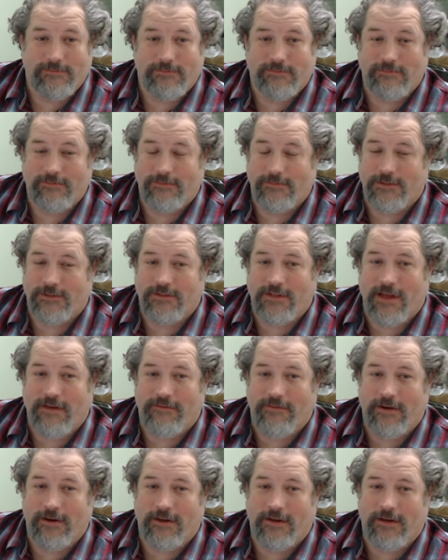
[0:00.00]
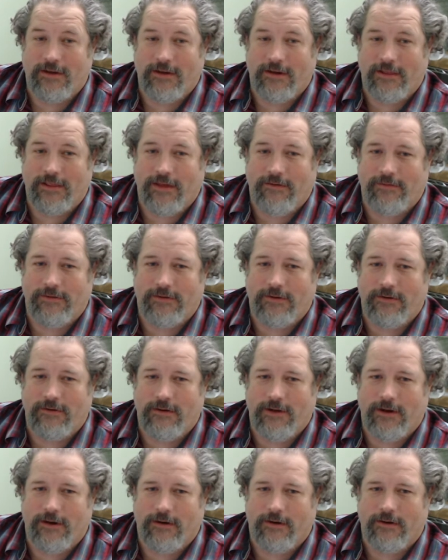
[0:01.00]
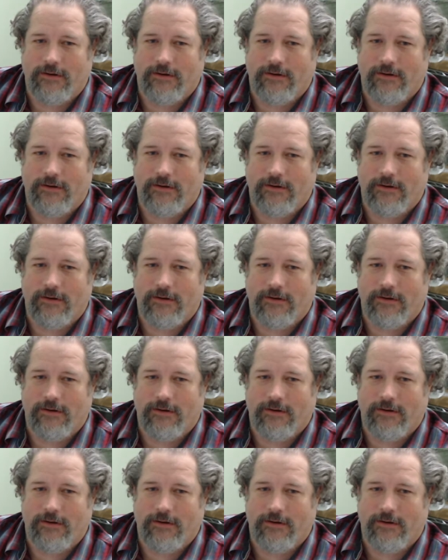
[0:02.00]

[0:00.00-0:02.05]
It's not very good at level 2 here.